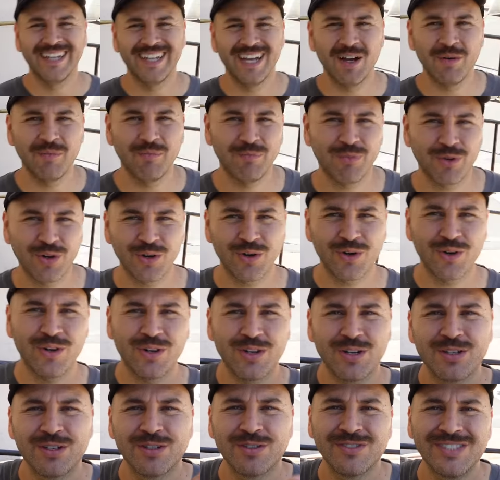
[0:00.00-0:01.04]

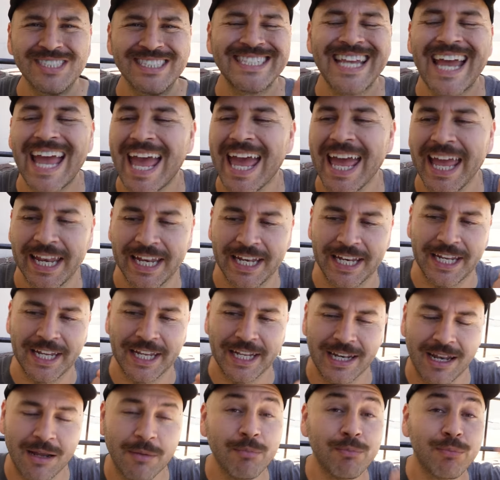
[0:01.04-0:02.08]
Number 10.
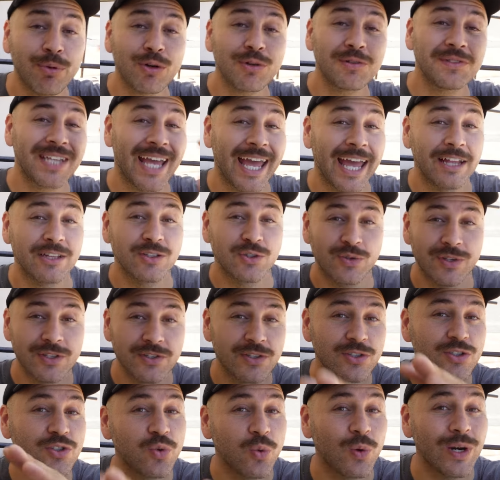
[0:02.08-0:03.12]
Number 10. So
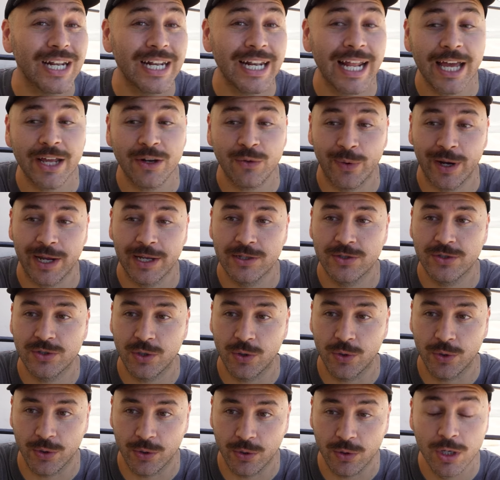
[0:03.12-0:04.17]
this is 29 raids
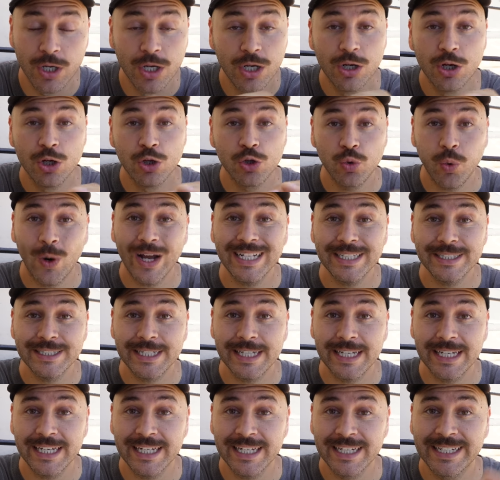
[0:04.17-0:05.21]
total.
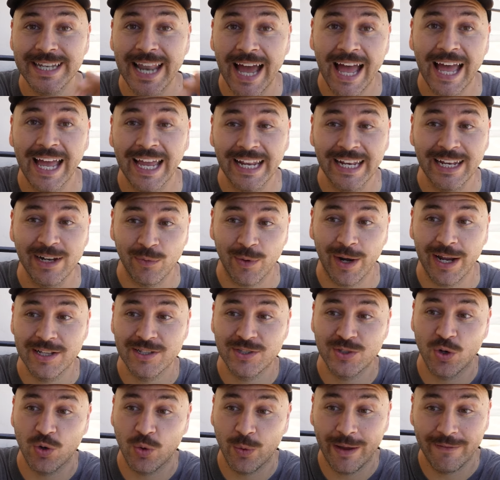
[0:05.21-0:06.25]
29
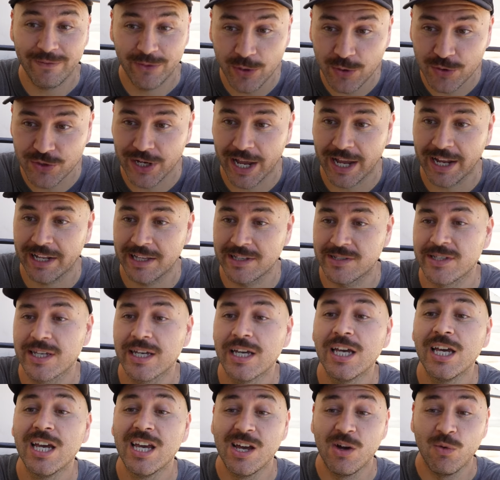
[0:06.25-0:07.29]
raids total. We have two shinies.
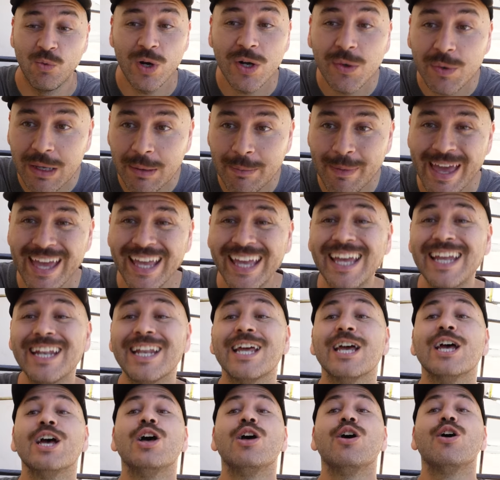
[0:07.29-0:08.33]
Will we make it?
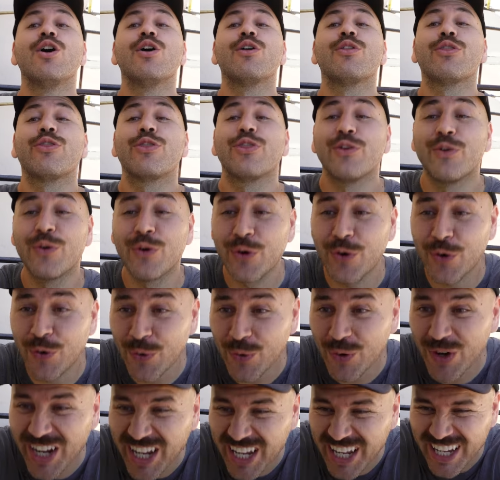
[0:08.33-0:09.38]

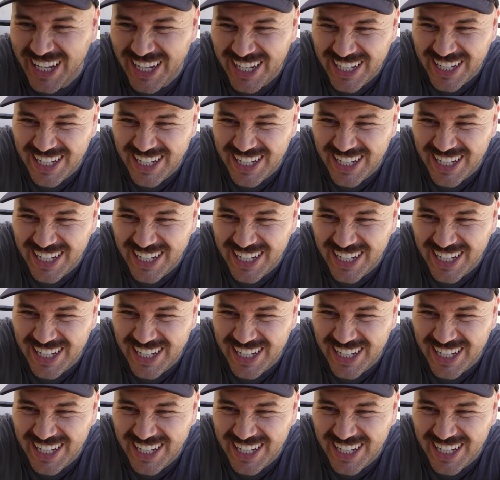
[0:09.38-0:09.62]
Three.